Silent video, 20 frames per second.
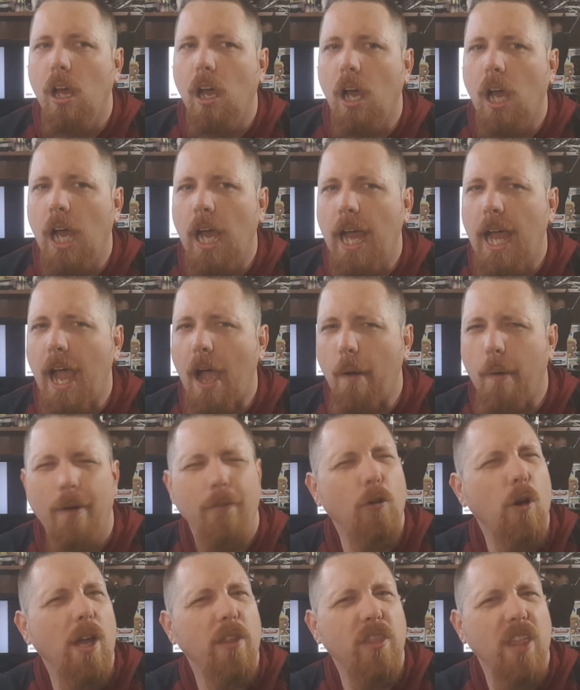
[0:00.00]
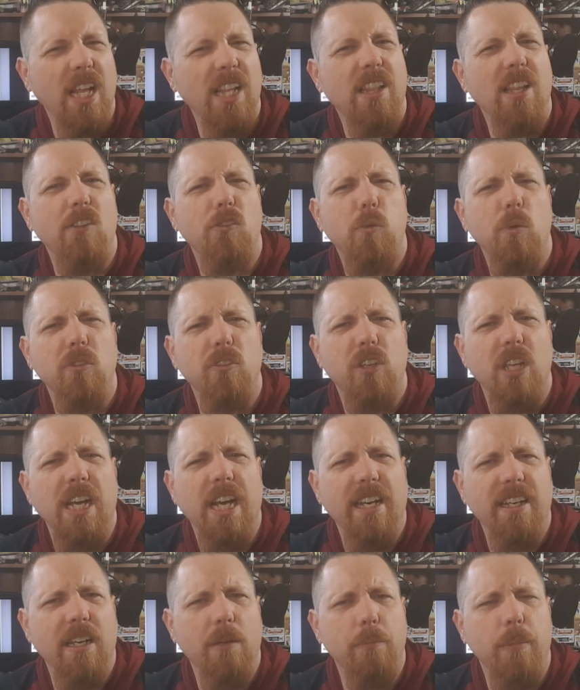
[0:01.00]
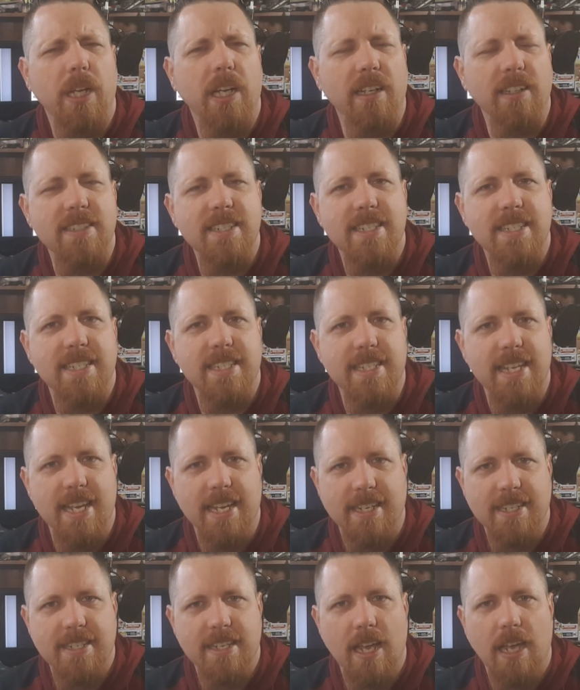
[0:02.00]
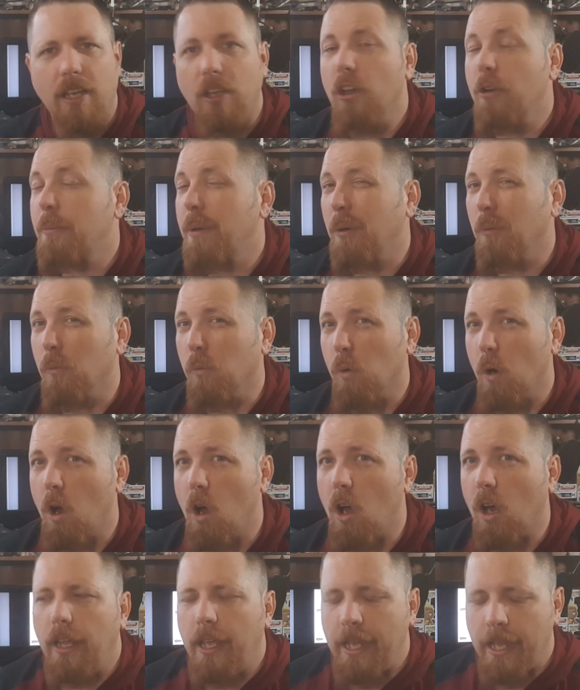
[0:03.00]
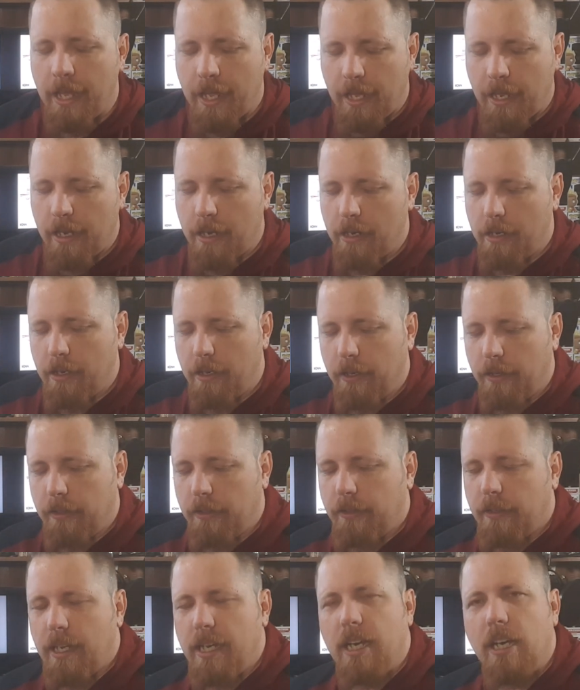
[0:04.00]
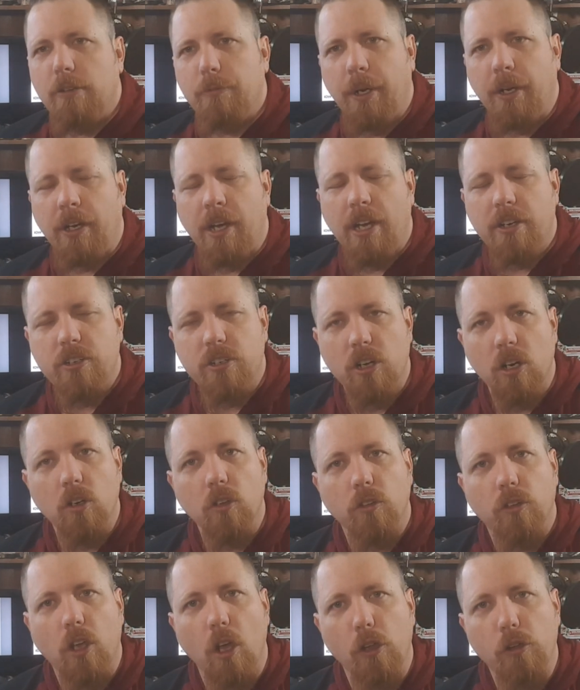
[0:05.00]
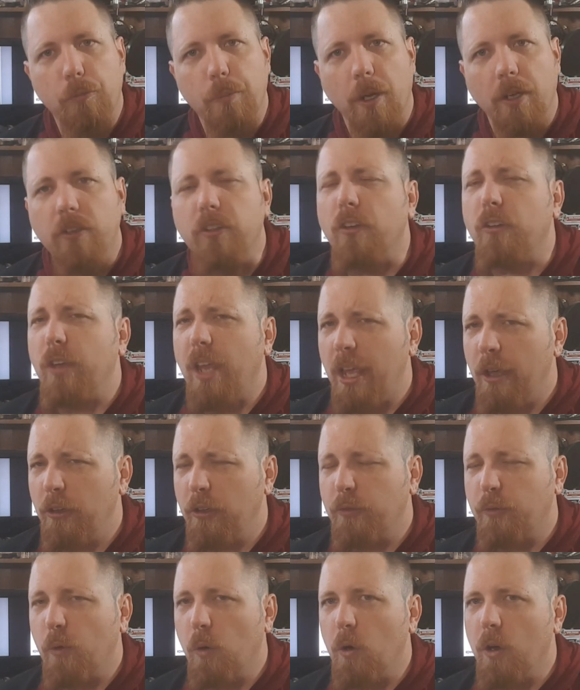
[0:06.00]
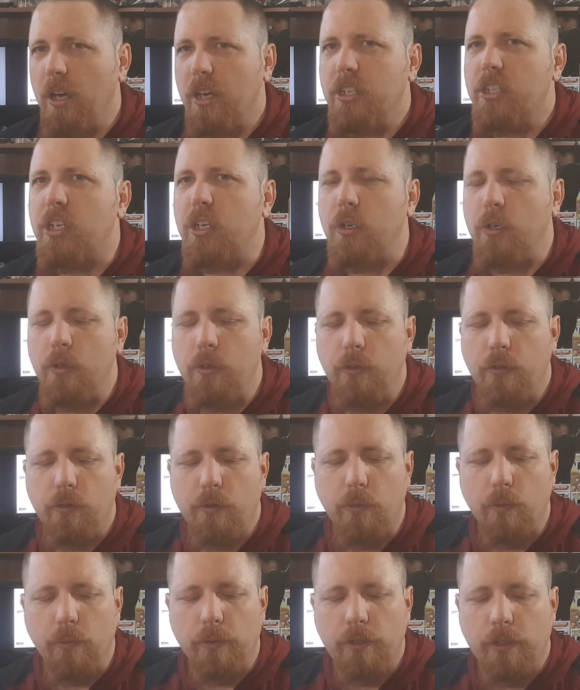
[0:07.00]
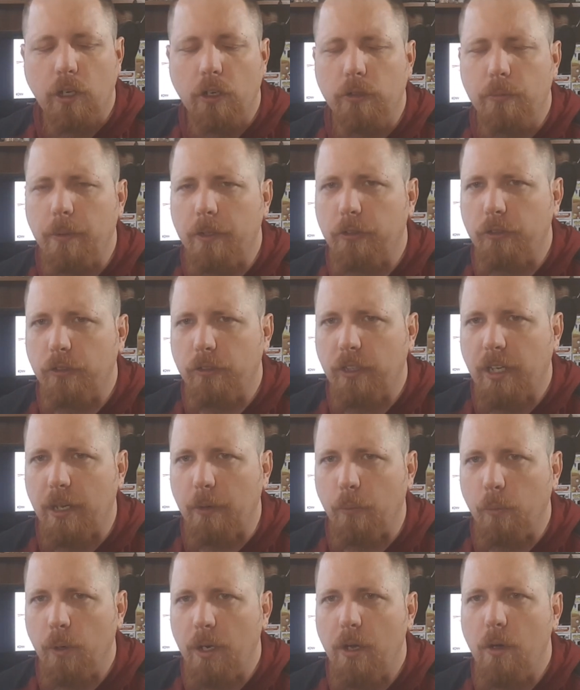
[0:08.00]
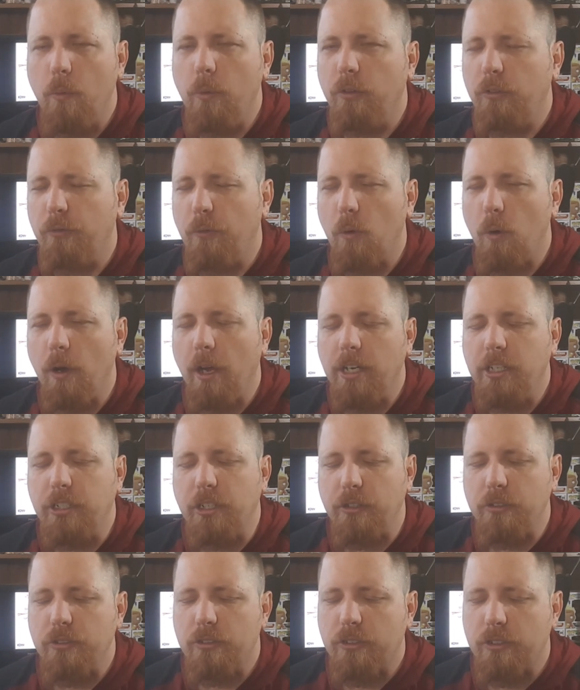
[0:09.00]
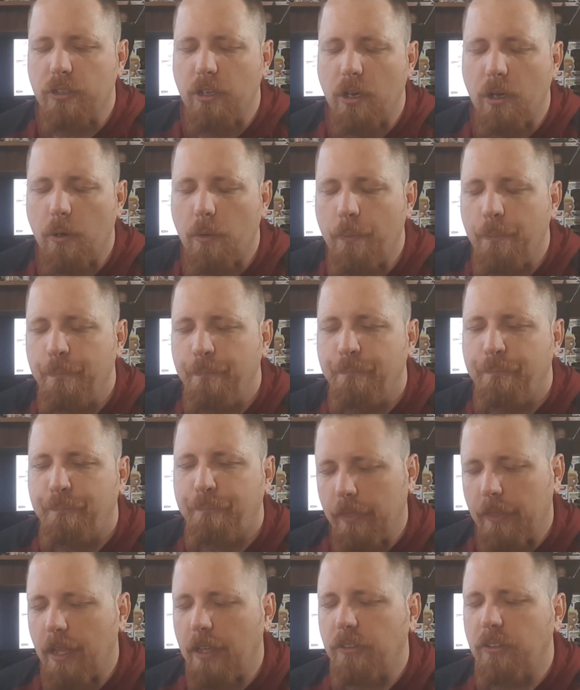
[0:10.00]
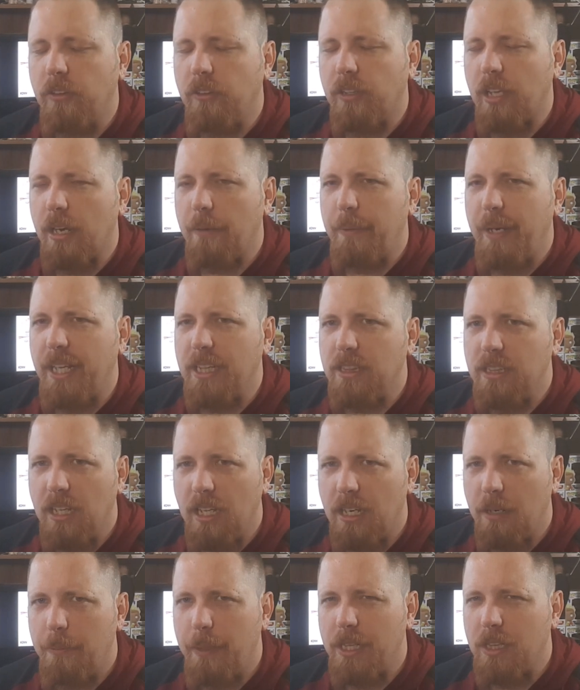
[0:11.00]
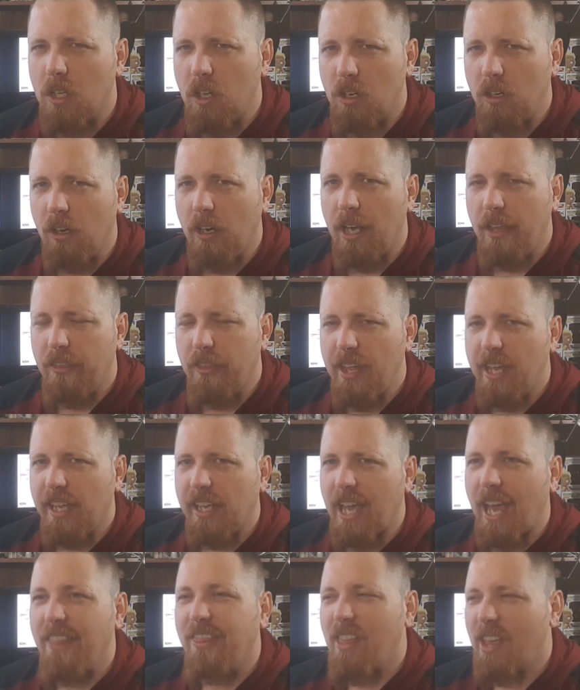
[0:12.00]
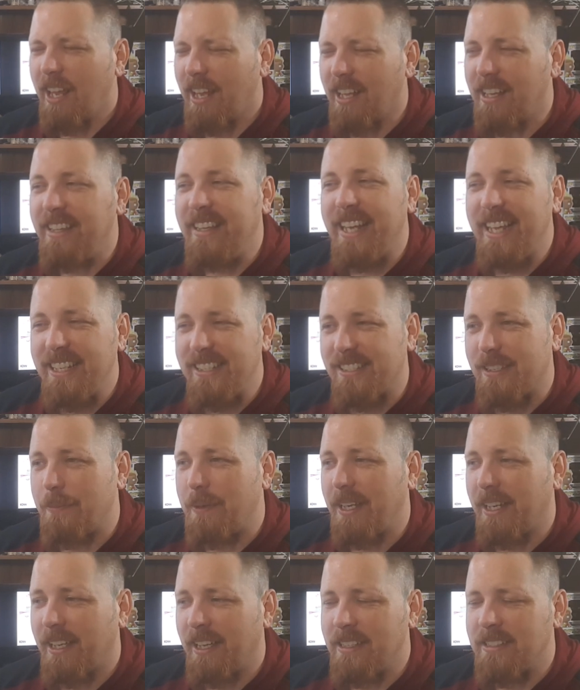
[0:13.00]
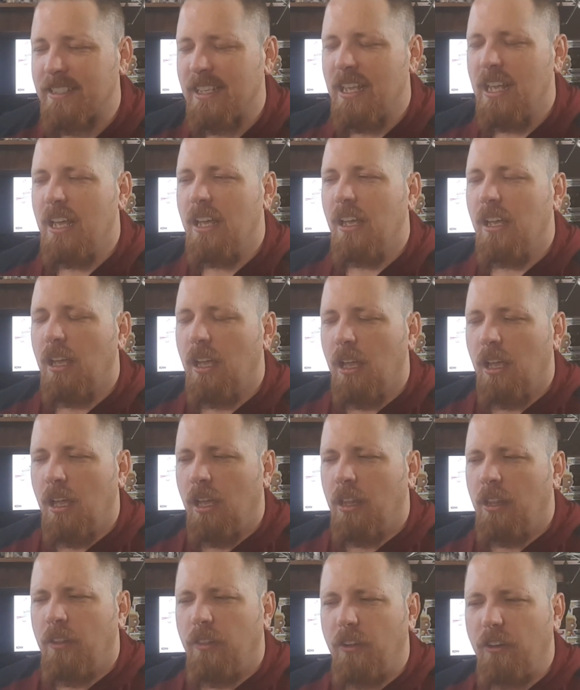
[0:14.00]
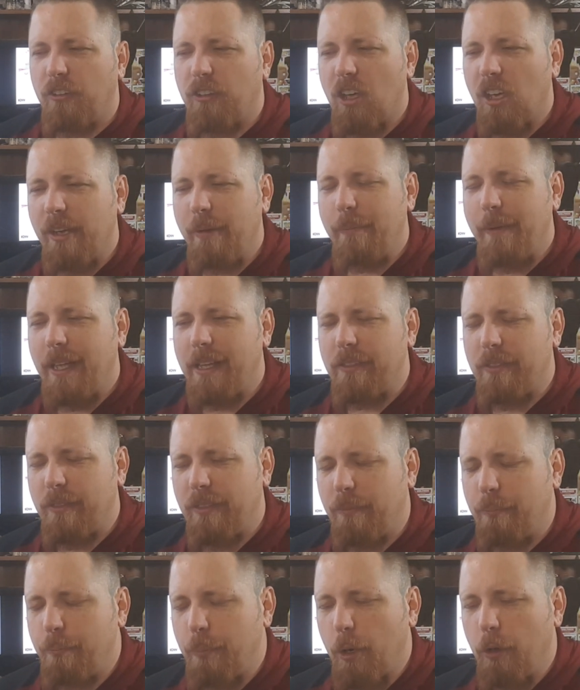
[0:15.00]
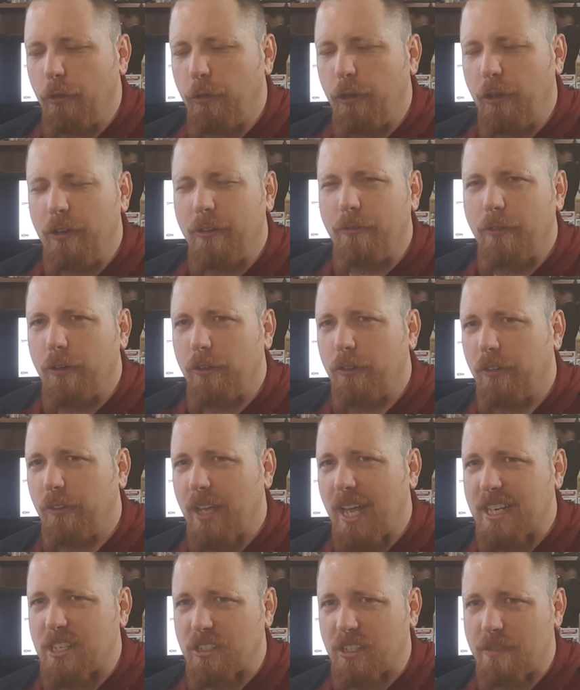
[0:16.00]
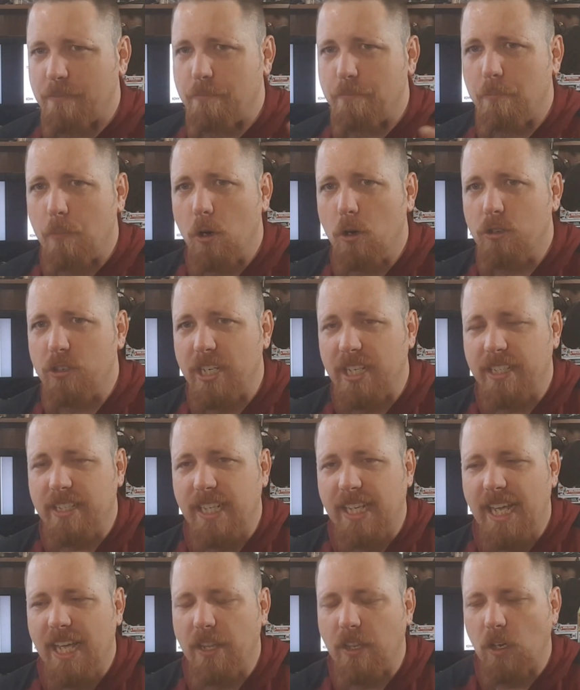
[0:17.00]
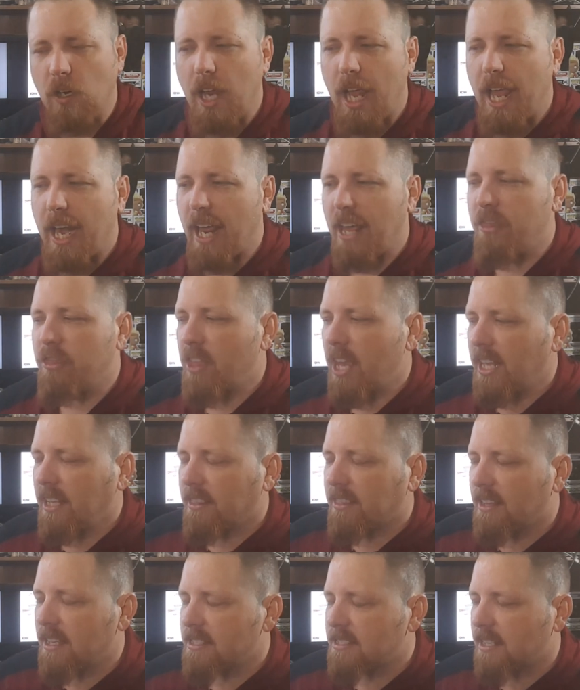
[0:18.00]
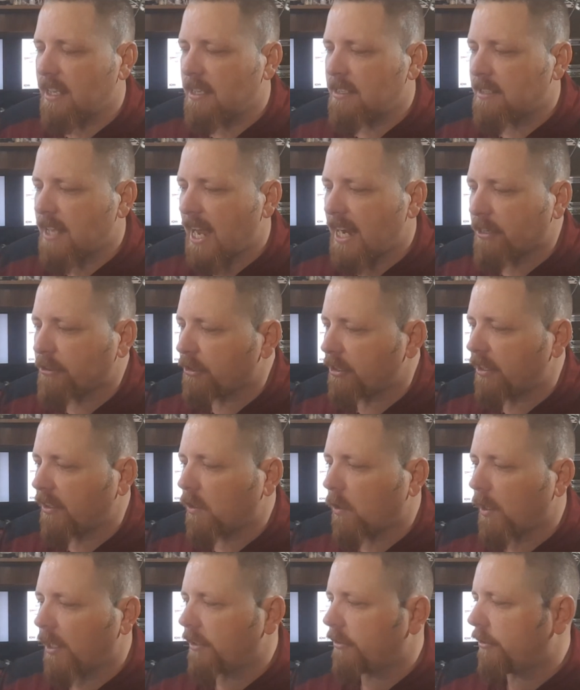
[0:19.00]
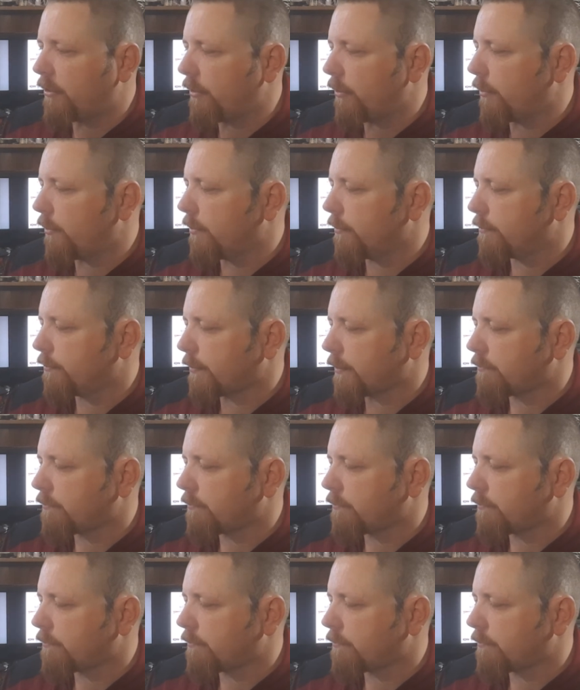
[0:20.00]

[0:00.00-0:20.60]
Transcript: Uh, however, I think this one's going to end up being six. I could be wrong. In Teenage Mutant Ninja Turtles, Ghostbusters is four issues. Ghostbusters Get Real was four issues. So this is going to be a little bit longer, I think. I think it needs to be because they're talking about both universes actually merging together. And I think this is actually going to